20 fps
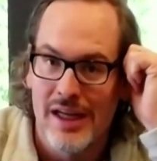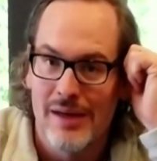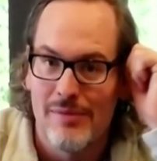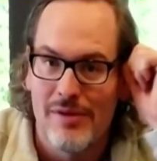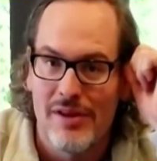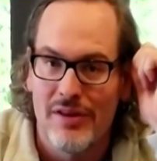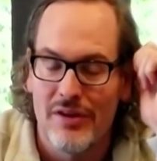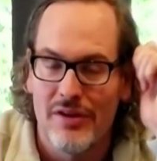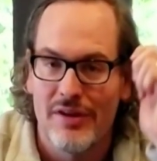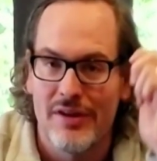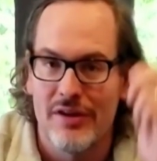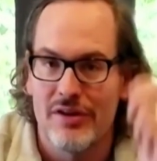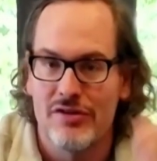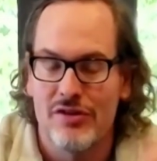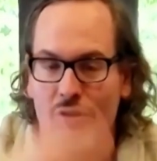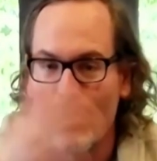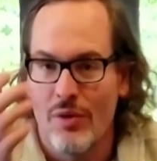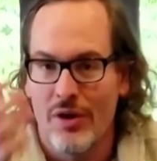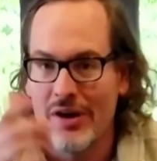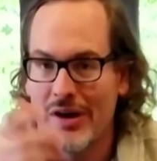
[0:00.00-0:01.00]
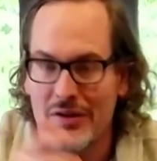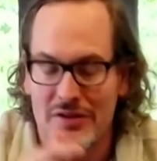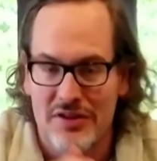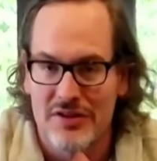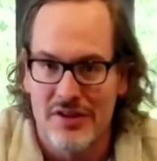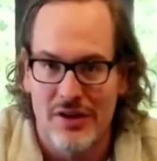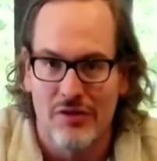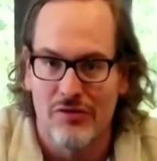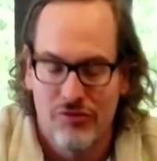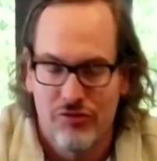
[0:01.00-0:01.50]
I mean, there's no warehouses
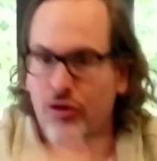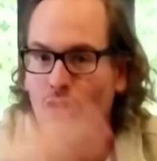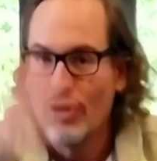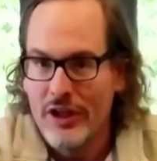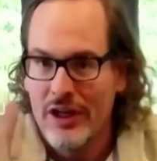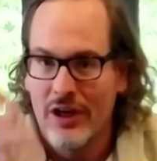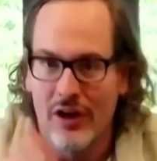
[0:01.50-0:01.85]
that are fully